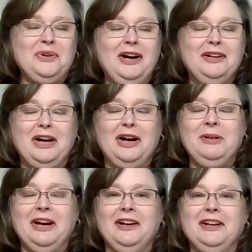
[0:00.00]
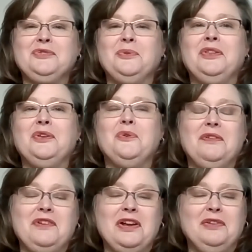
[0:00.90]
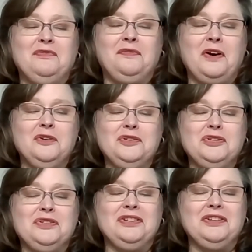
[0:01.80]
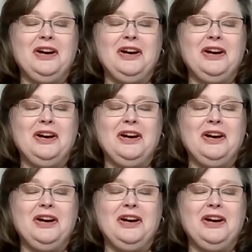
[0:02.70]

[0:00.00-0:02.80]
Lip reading: I'll be honest with you. At first,